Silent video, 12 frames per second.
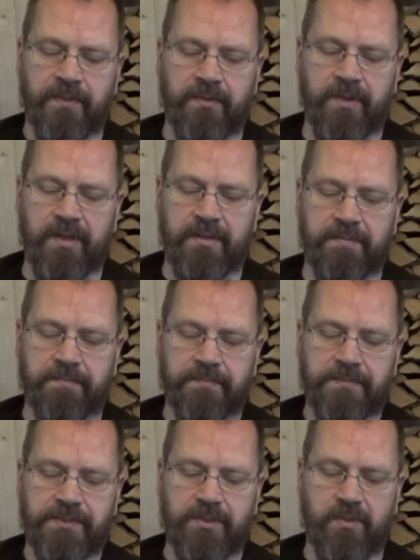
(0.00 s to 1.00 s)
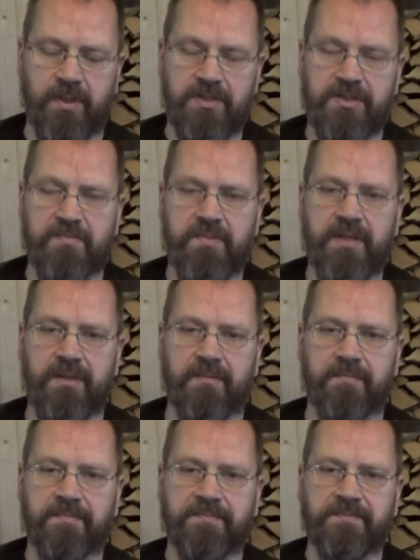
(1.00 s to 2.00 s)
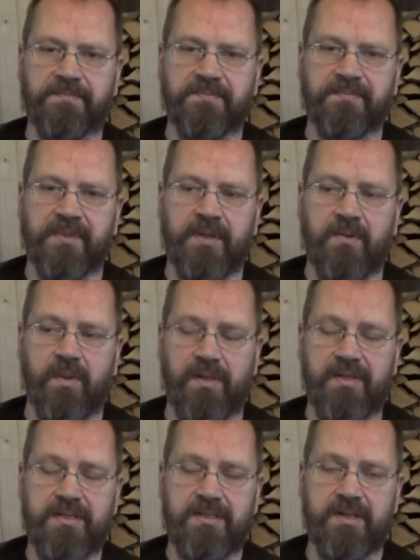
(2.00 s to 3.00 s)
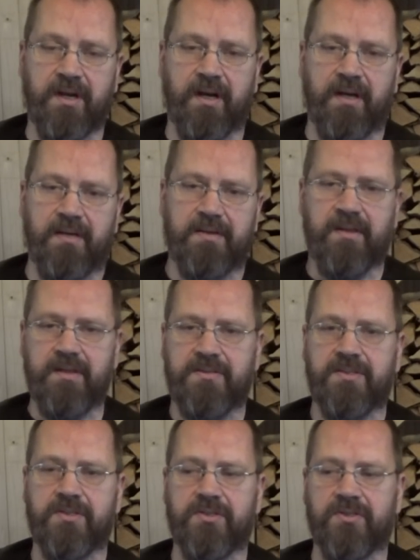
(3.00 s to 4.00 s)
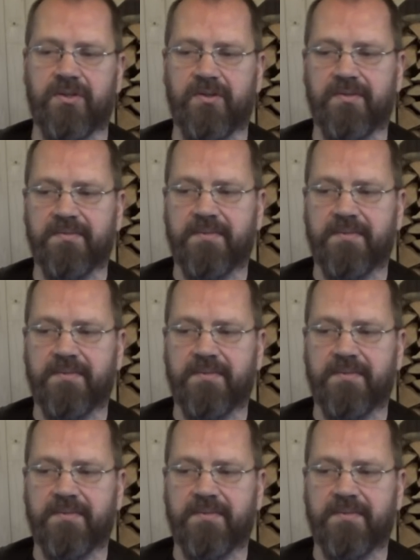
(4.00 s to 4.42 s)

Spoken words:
All right, so what does it mean? Well, this guy, Kristersson,